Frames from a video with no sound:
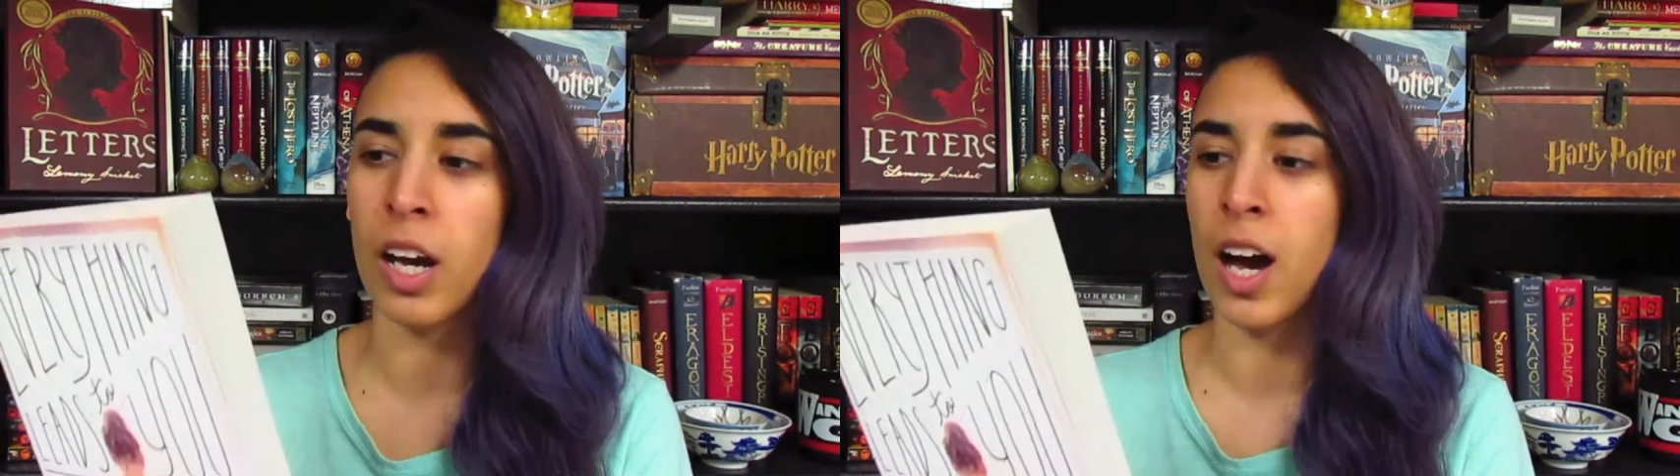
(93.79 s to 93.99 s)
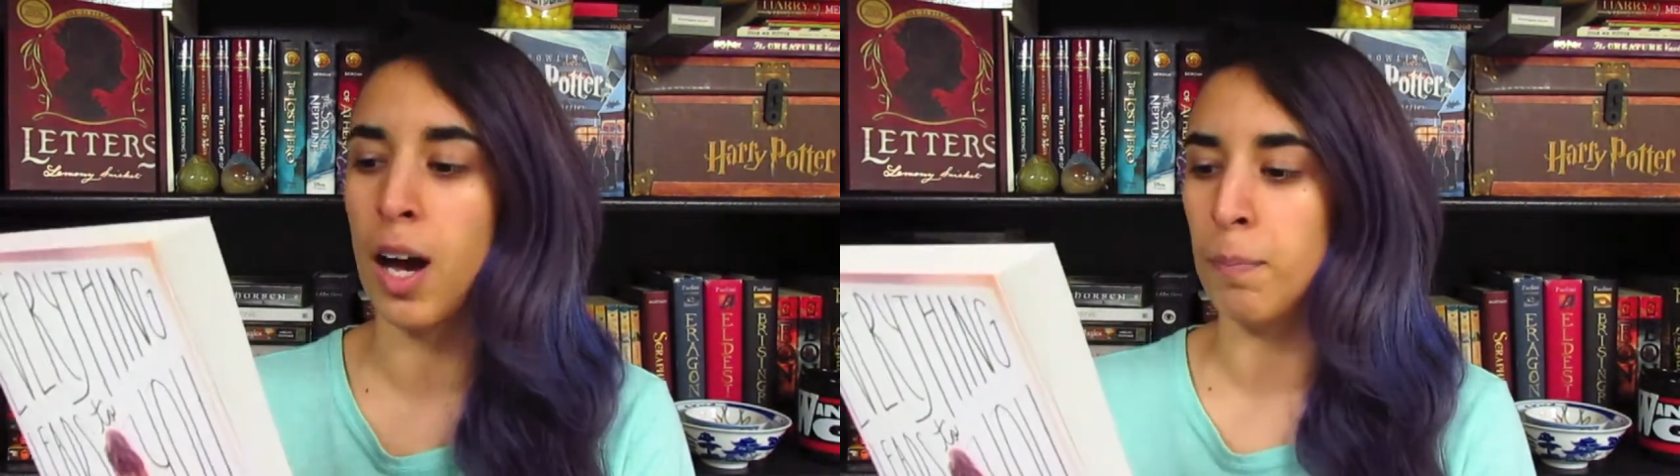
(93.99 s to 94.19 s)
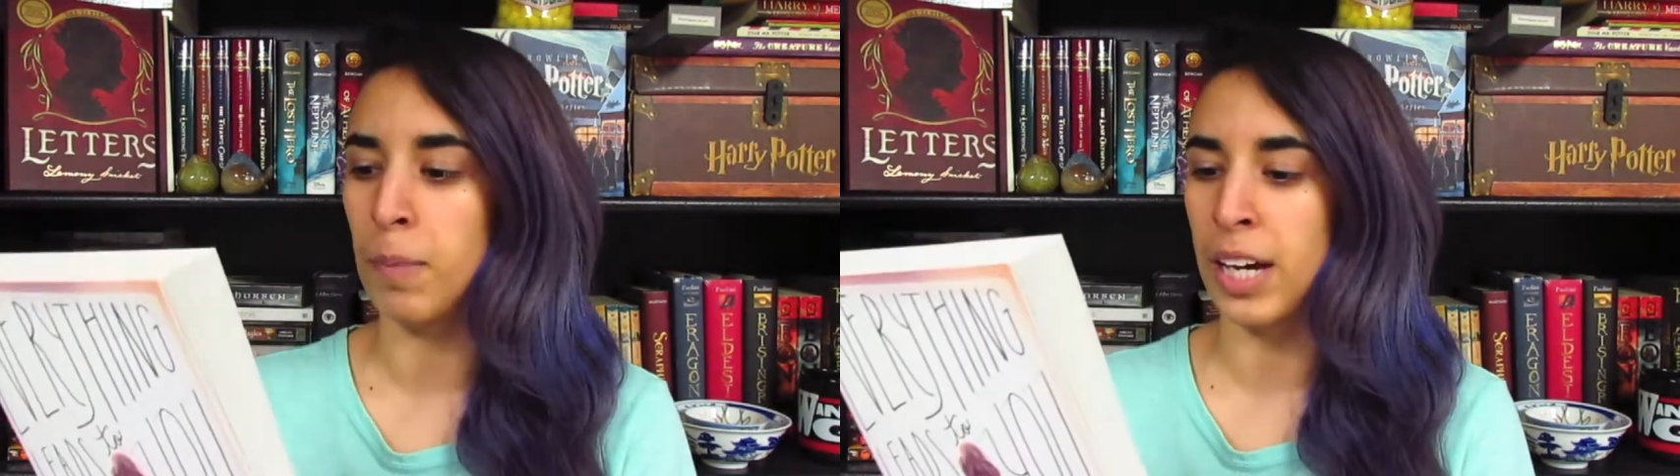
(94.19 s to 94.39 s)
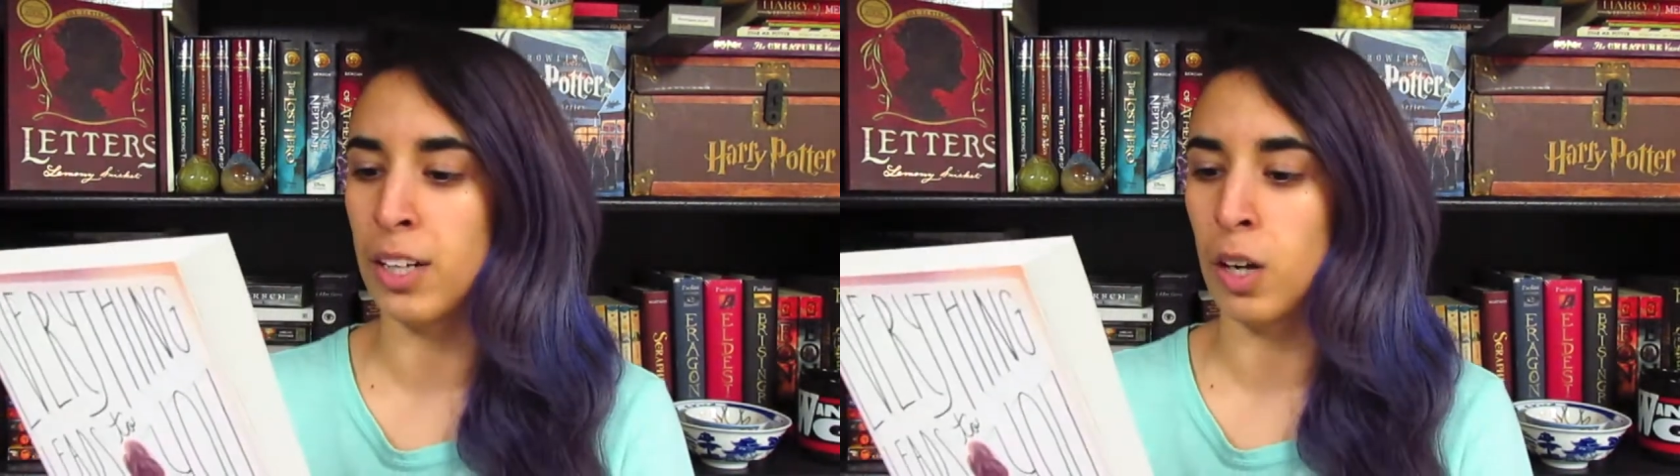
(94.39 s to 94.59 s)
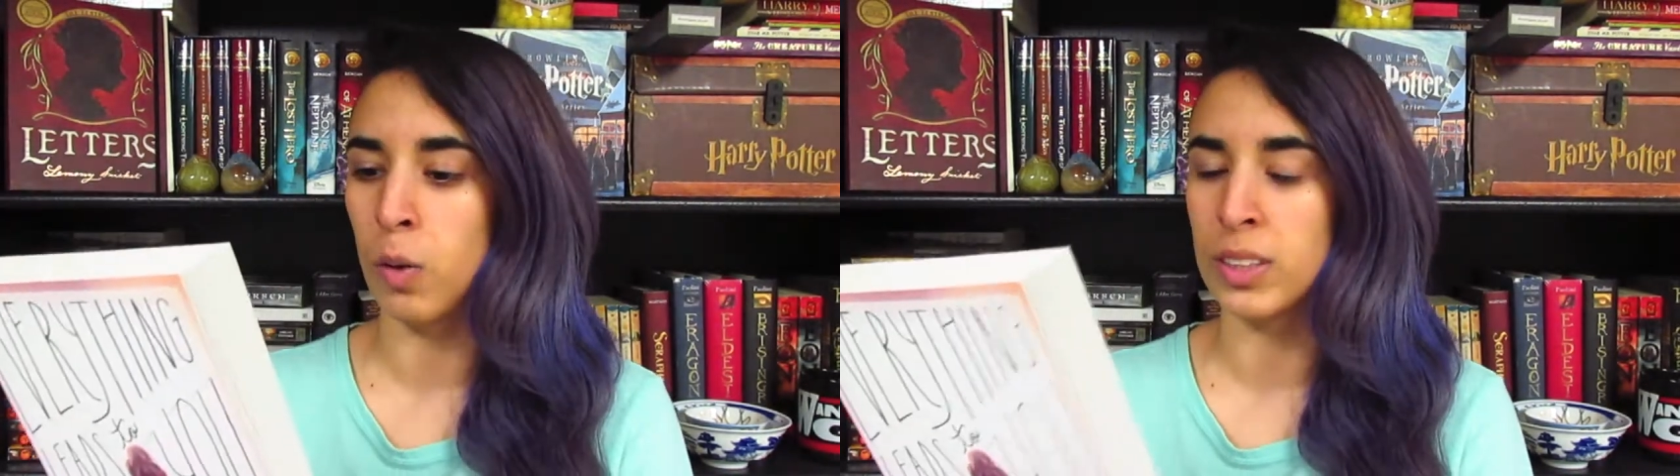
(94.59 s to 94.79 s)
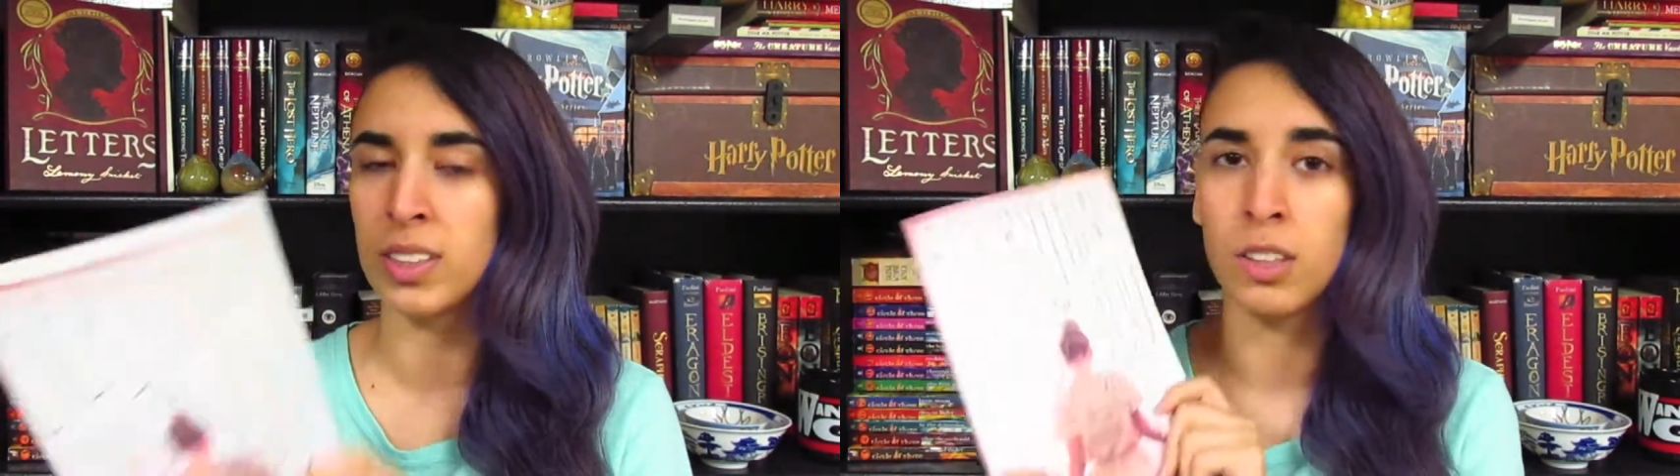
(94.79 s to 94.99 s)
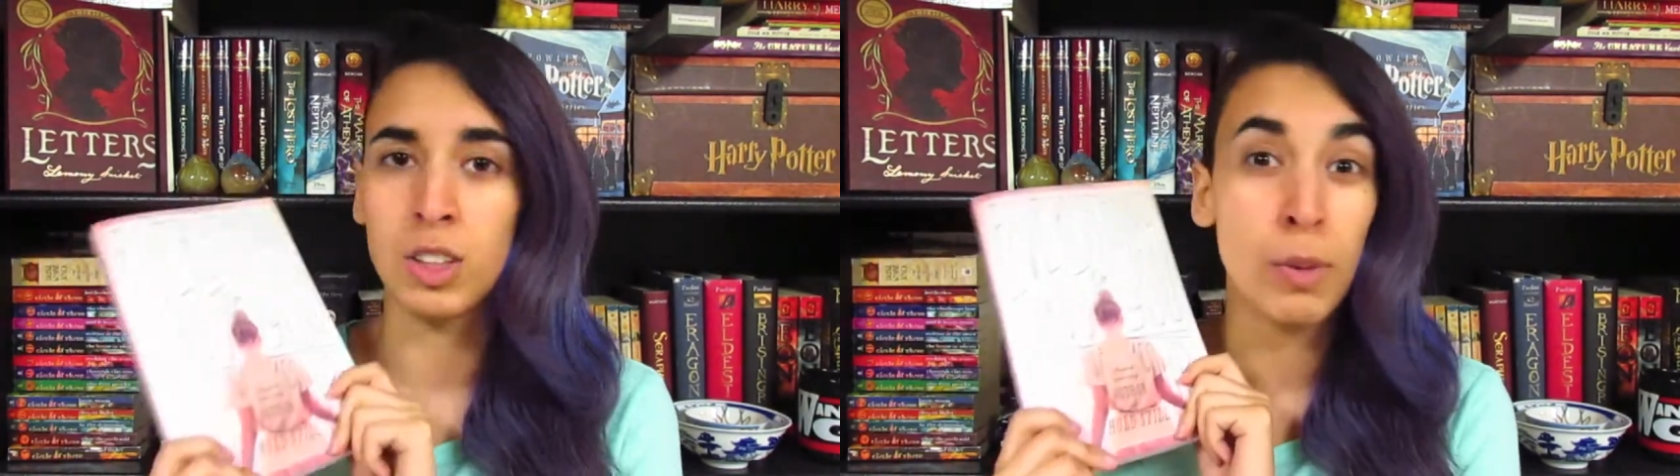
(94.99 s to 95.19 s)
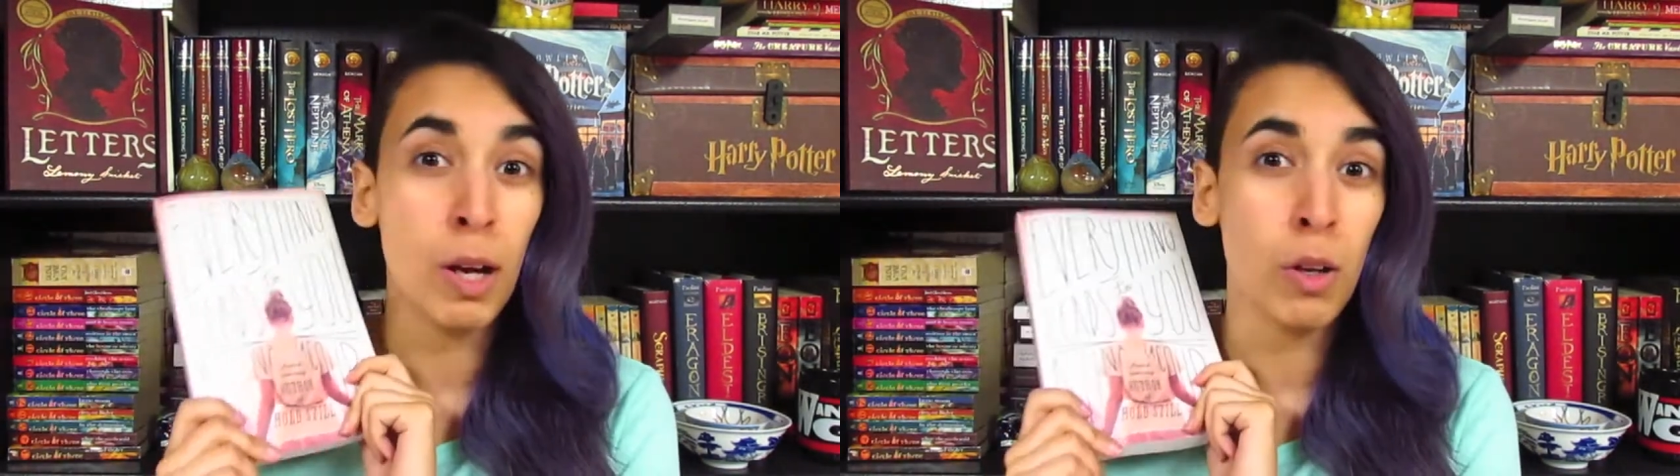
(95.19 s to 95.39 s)
Um, I know it
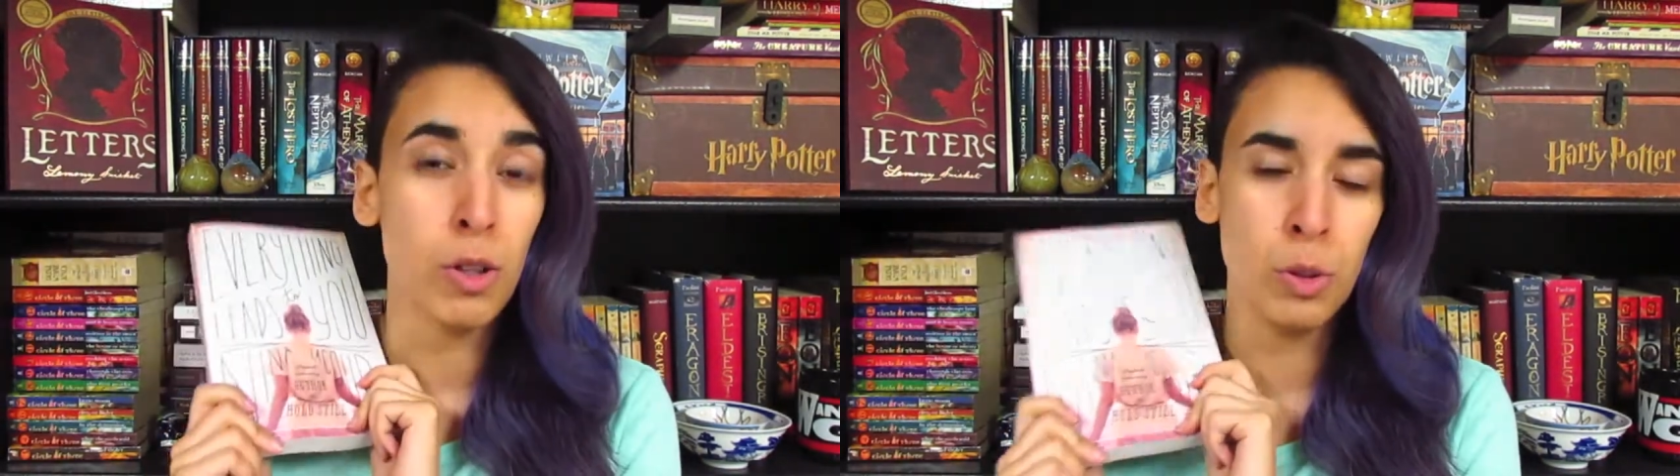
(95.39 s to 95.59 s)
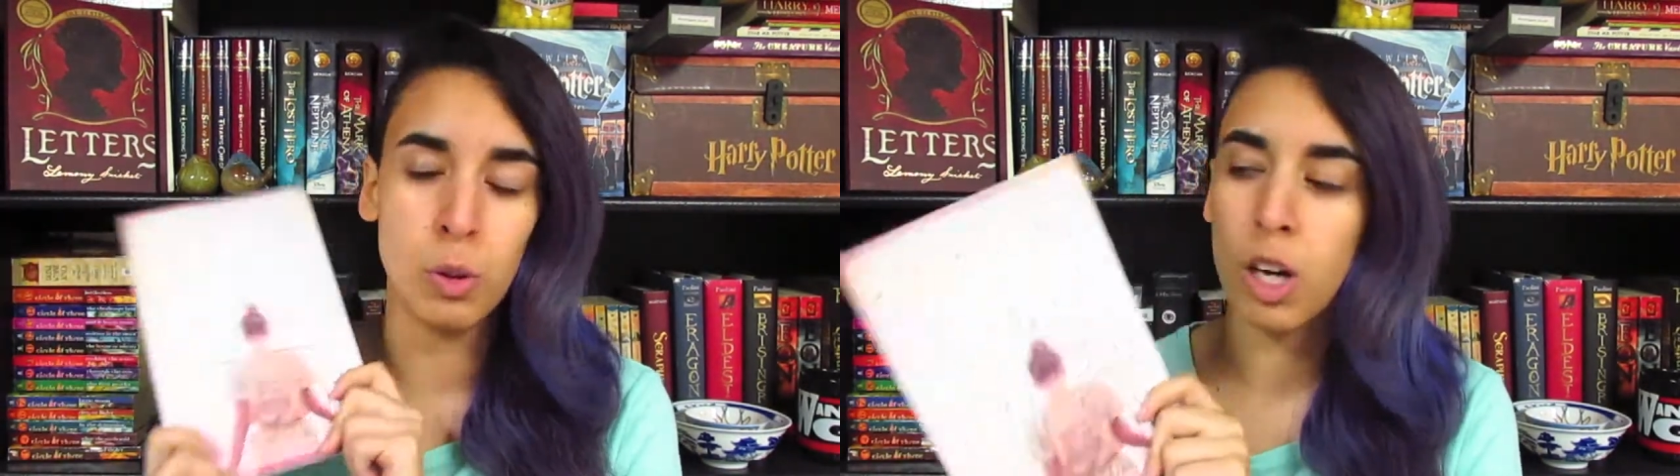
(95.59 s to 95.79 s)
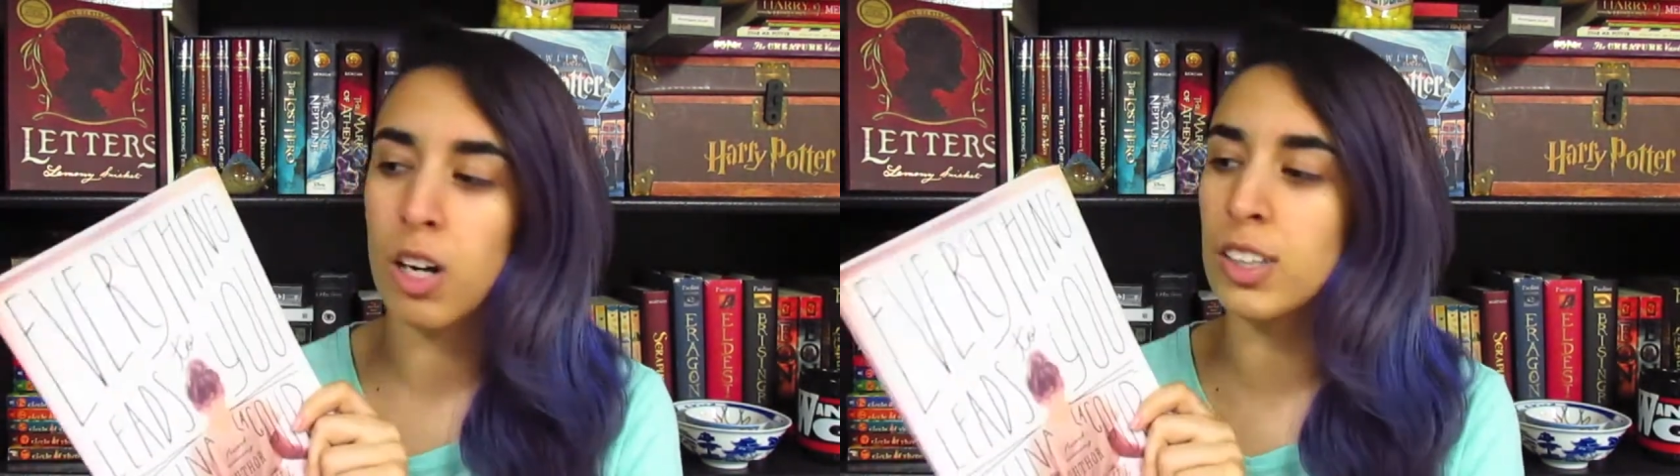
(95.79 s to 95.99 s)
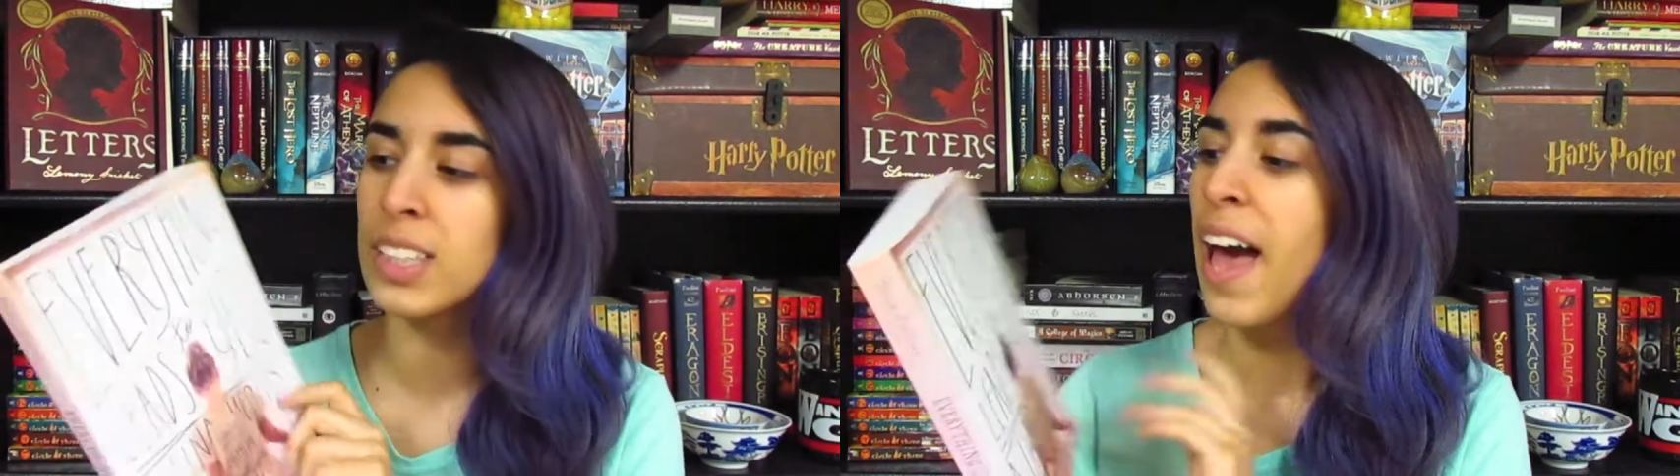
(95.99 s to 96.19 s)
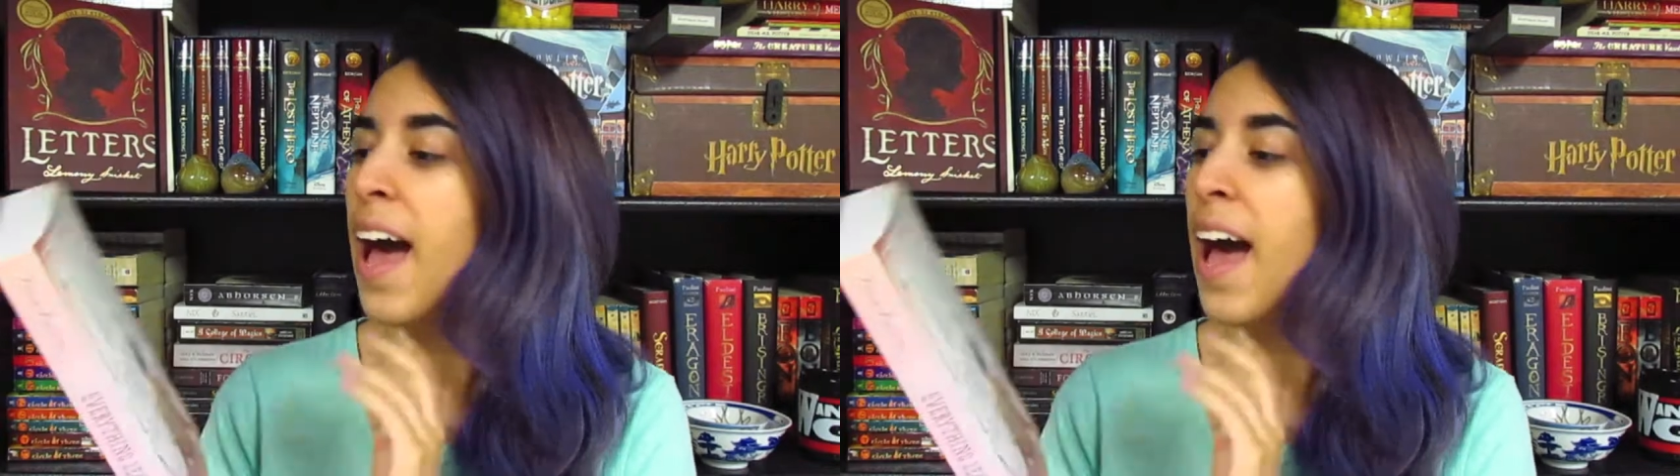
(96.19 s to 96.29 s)
centers around two girls,